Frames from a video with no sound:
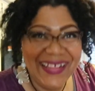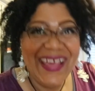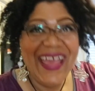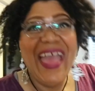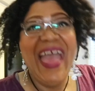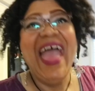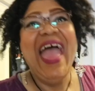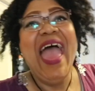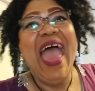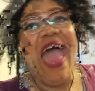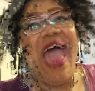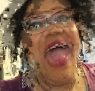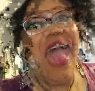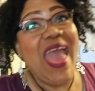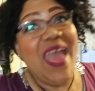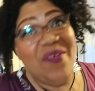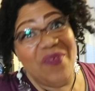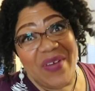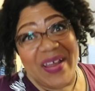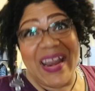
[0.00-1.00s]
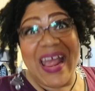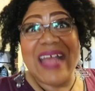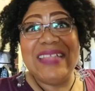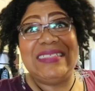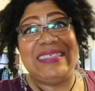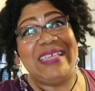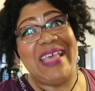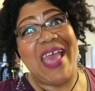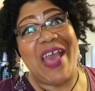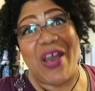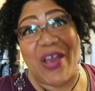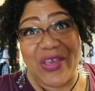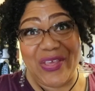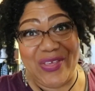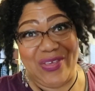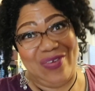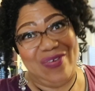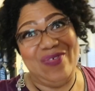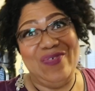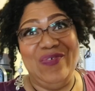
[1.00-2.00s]
And when I
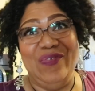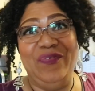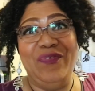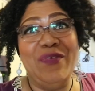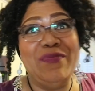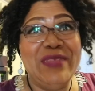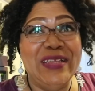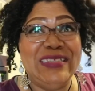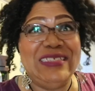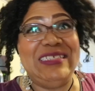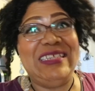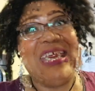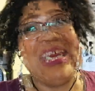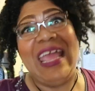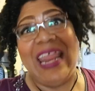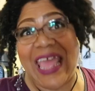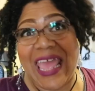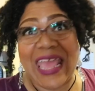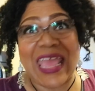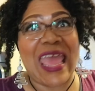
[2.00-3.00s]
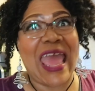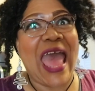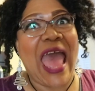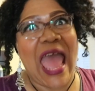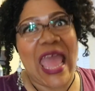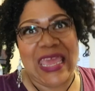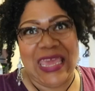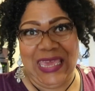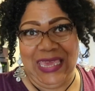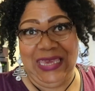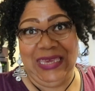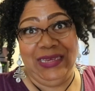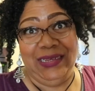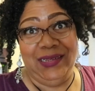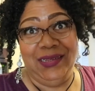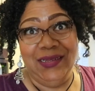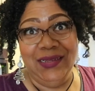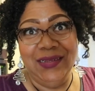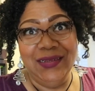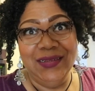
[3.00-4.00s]
tell you, from the day they got
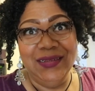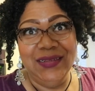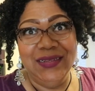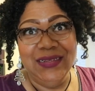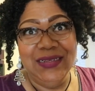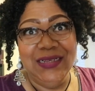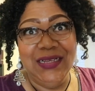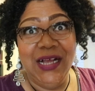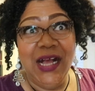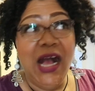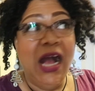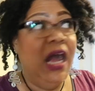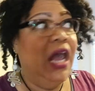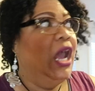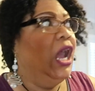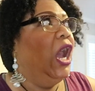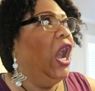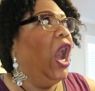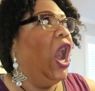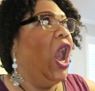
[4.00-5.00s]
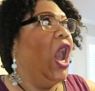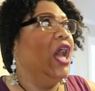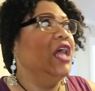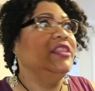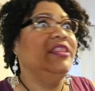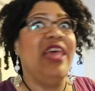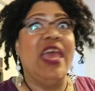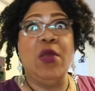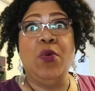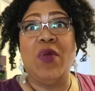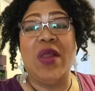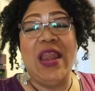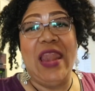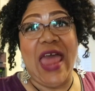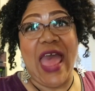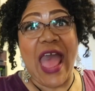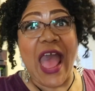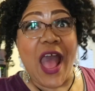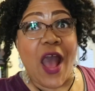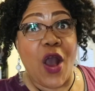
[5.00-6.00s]
here, they were
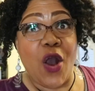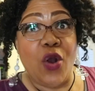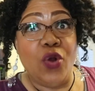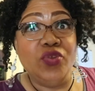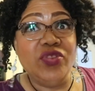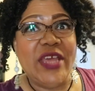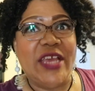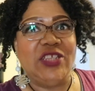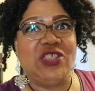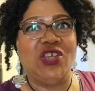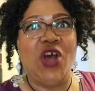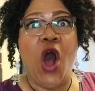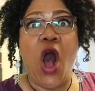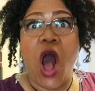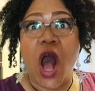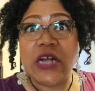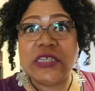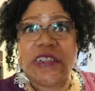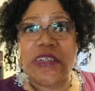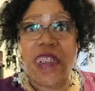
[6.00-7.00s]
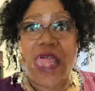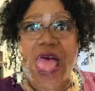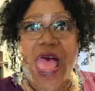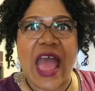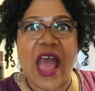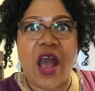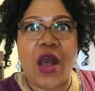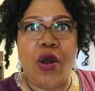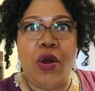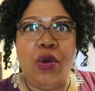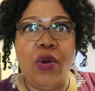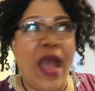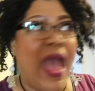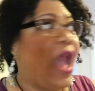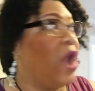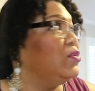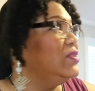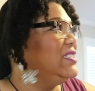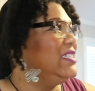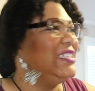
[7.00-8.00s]
loud. They talked loud,
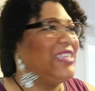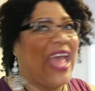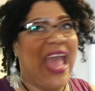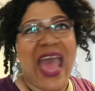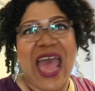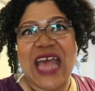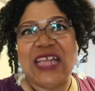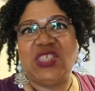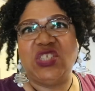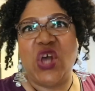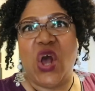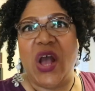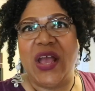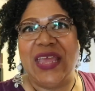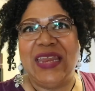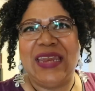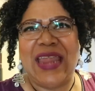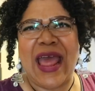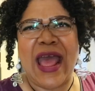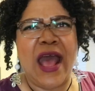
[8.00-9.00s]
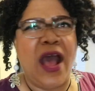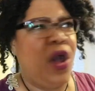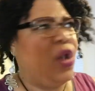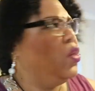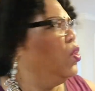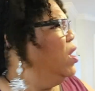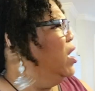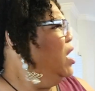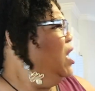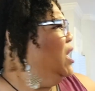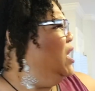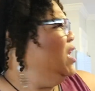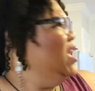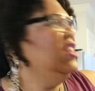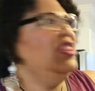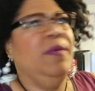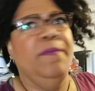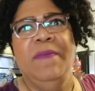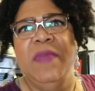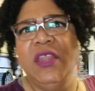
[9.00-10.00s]
outside talking loud,
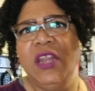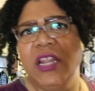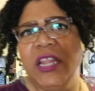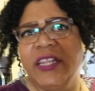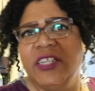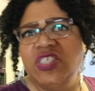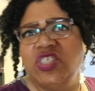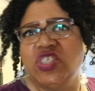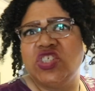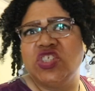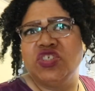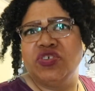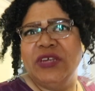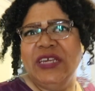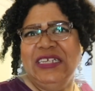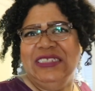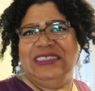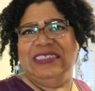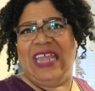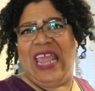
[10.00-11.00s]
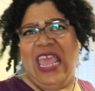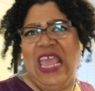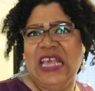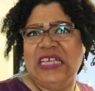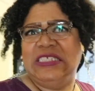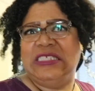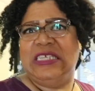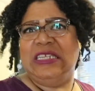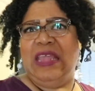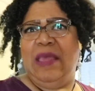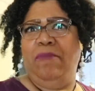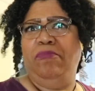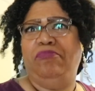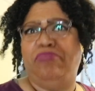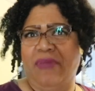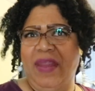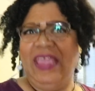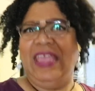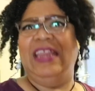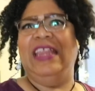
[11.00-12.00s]
in the middle of the street dancing and
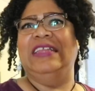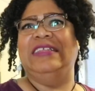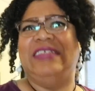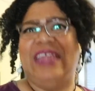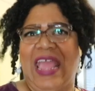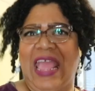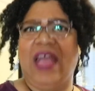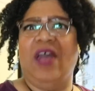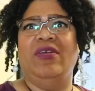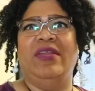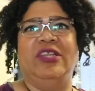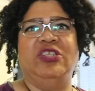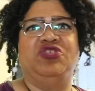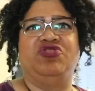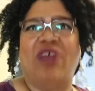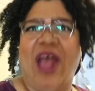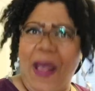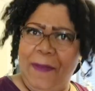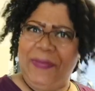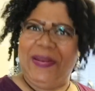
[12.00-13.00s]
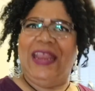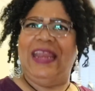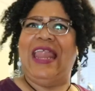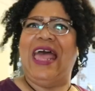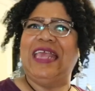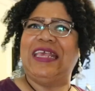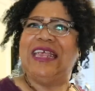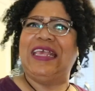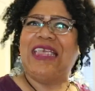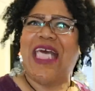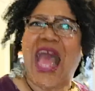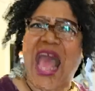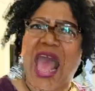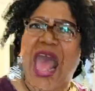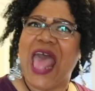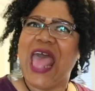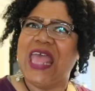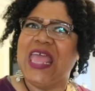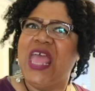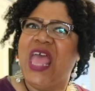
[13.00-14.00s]
breaking it down and dropping it like it's
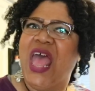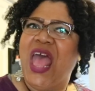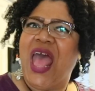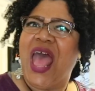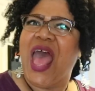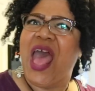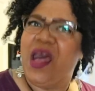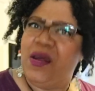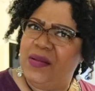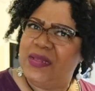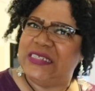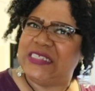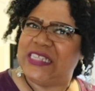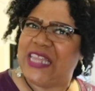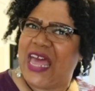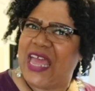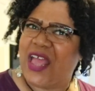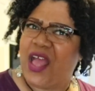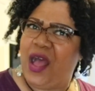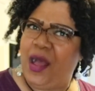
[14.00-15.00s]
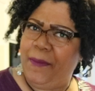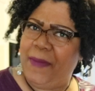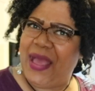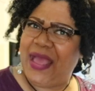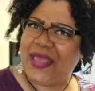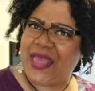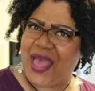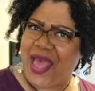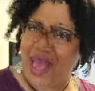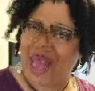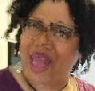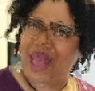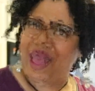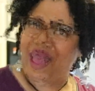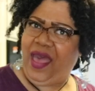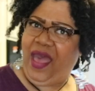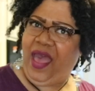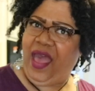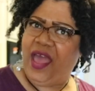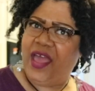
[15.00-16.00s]
hot. I was like, oh
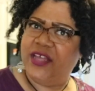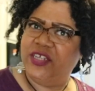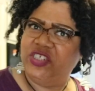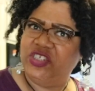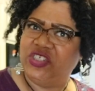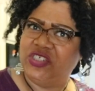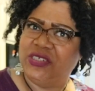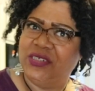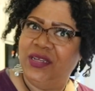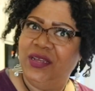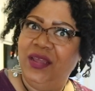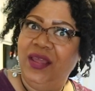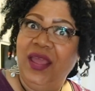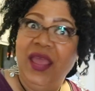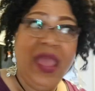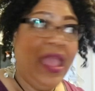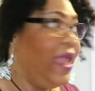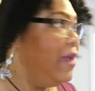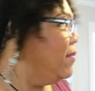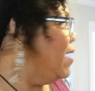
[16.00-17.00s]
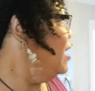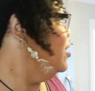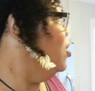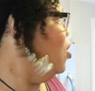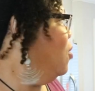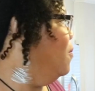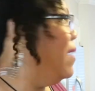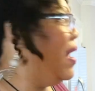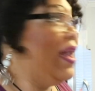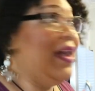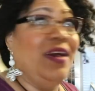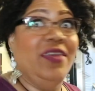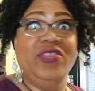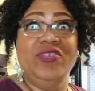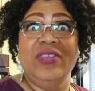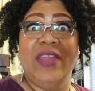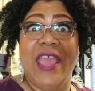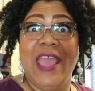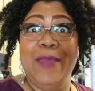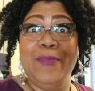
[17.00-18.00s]
my gosh. And I know my
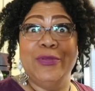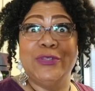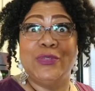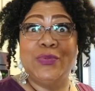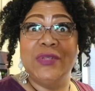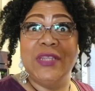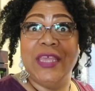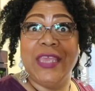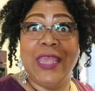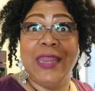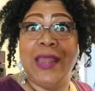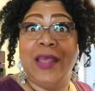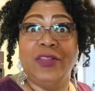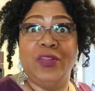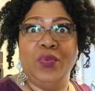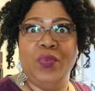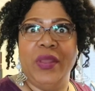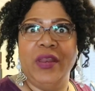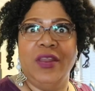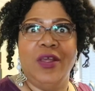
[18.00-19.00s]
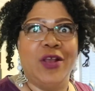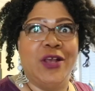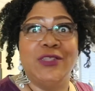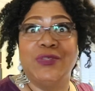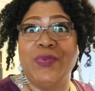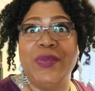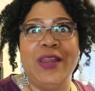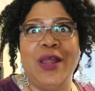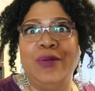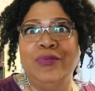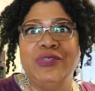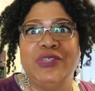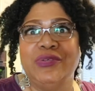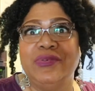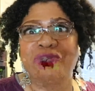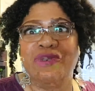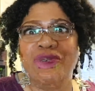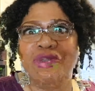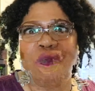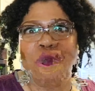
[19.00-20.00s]
other neighbors were looking out the window because we don't
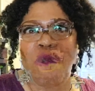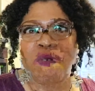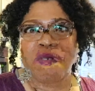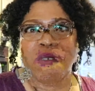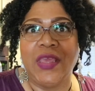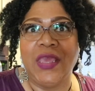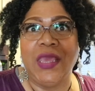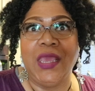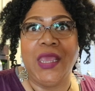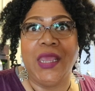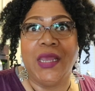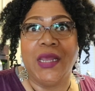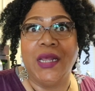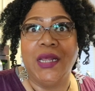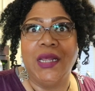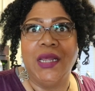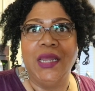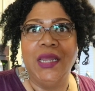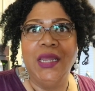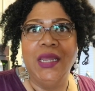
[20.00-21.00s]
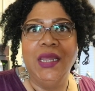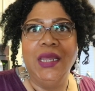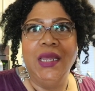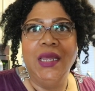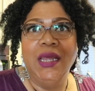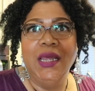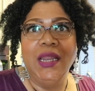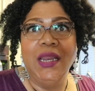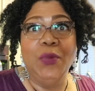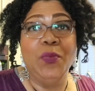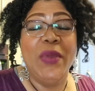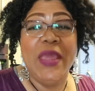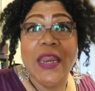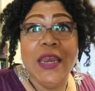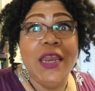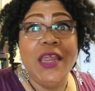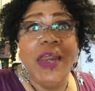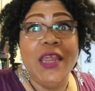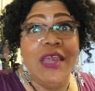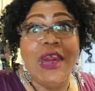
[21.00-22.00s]
do that over here. We
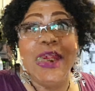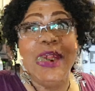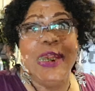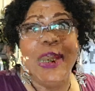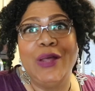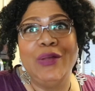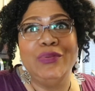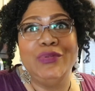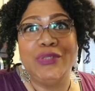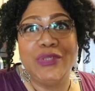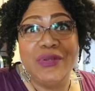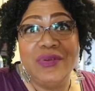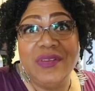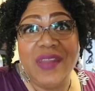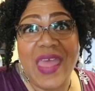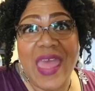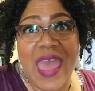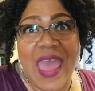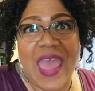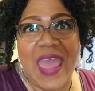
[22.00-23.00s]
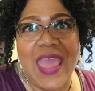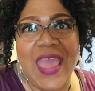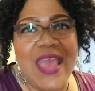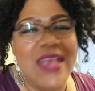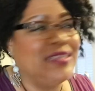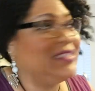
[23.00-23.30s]
literally don't do that.